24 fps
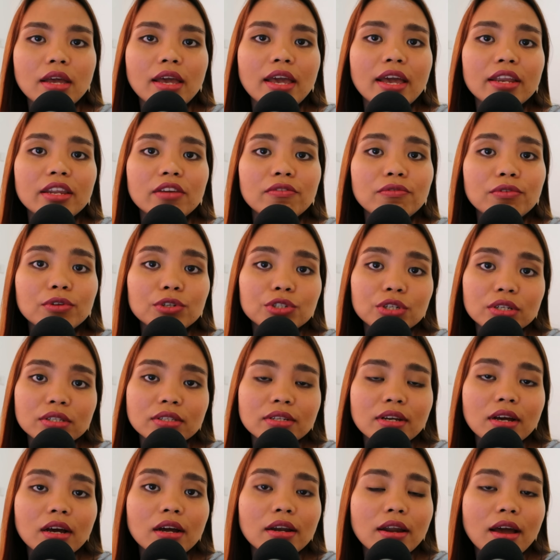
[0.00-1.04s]
And if you
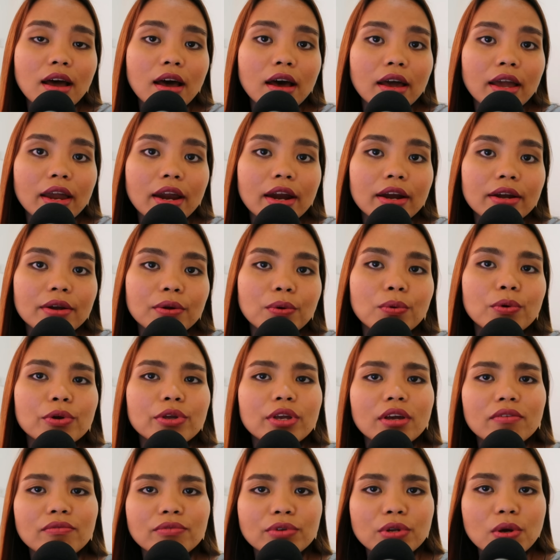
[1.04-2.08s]
just got hired or
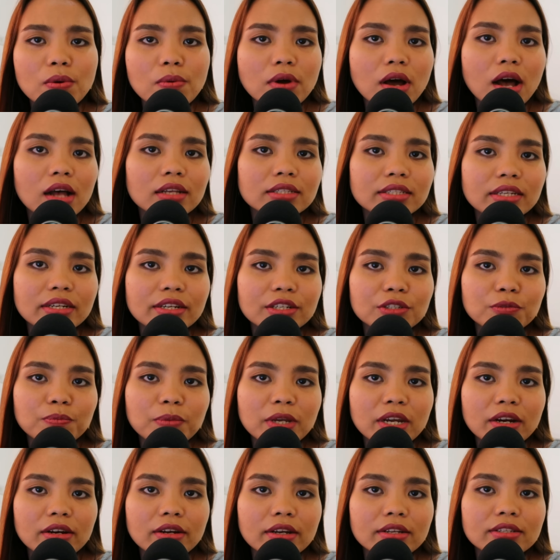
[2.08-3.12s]
you have no call center
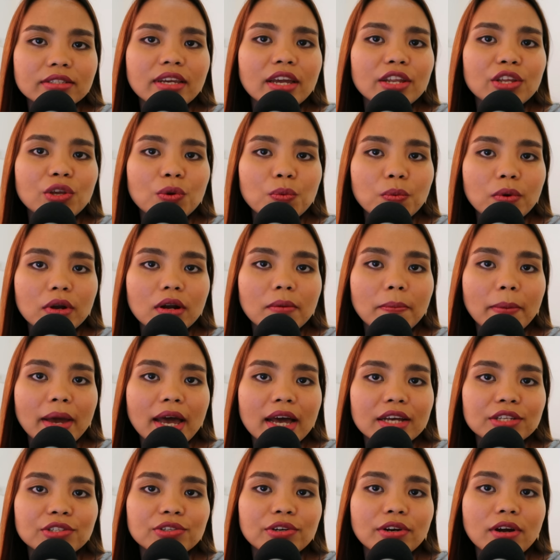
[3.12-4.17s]
experience and you want to
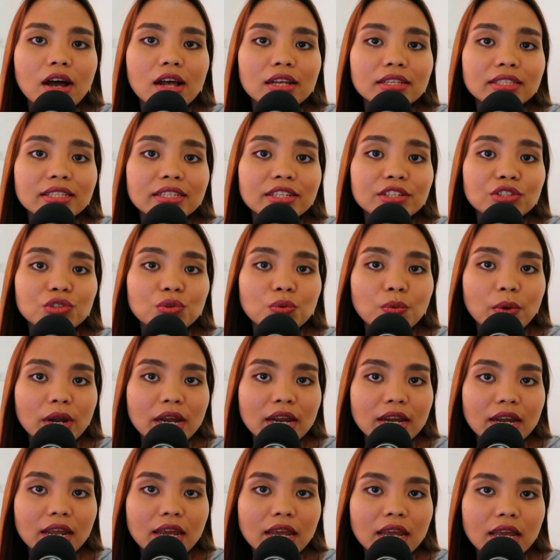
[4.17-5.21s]
pass your call center
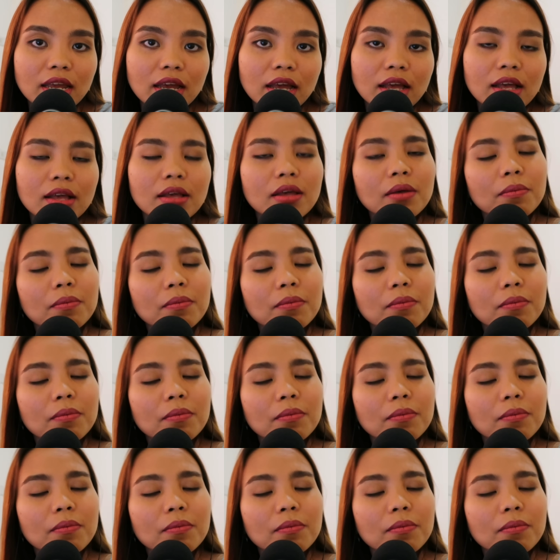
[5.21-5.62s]
training,